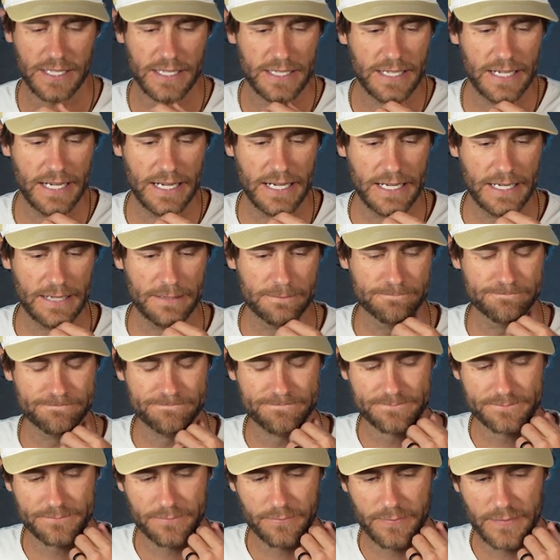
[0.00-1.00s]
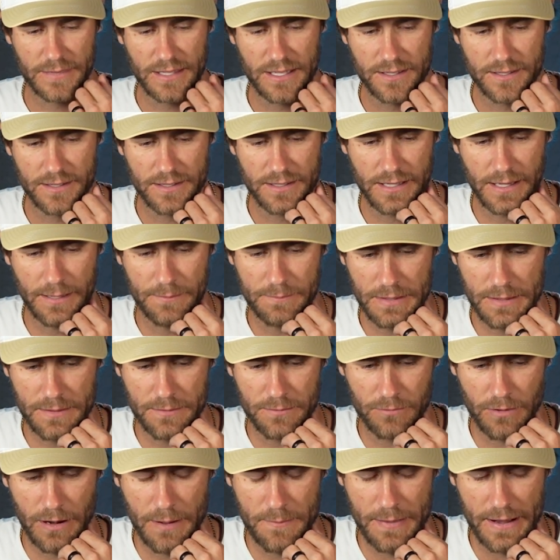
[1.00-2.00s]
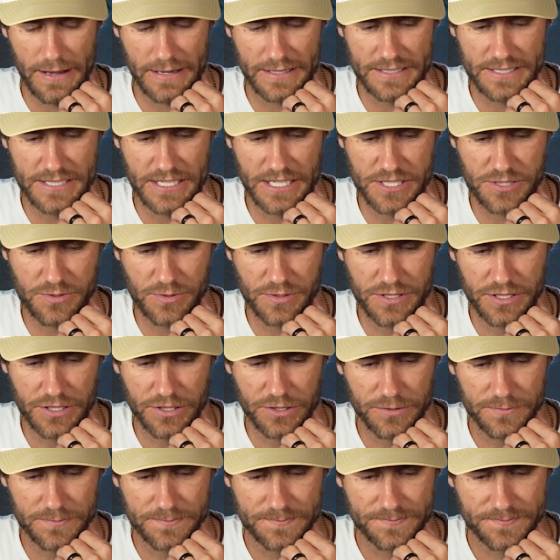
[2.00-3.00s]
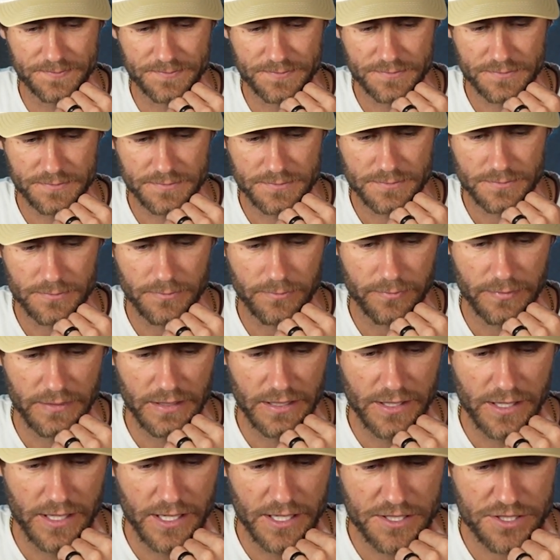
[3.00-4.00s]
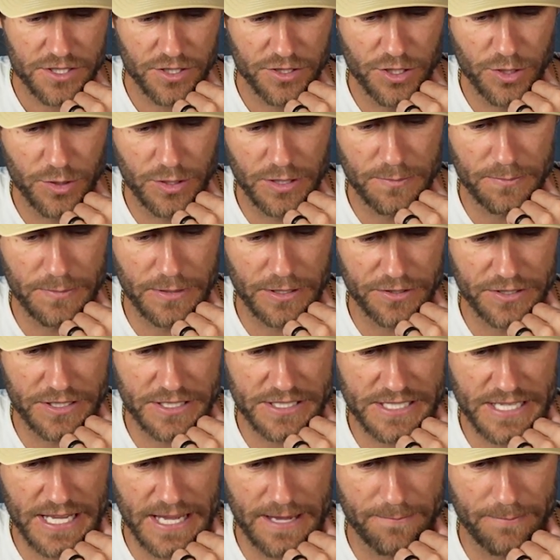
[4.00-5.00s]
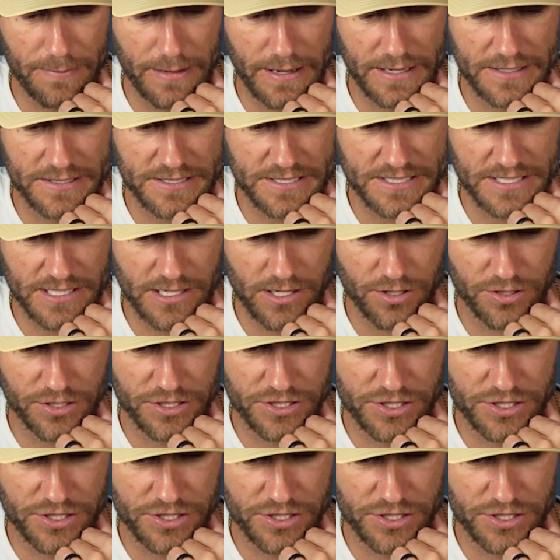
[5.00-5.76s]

and be right back in touch with you. So you can build these campaigns as long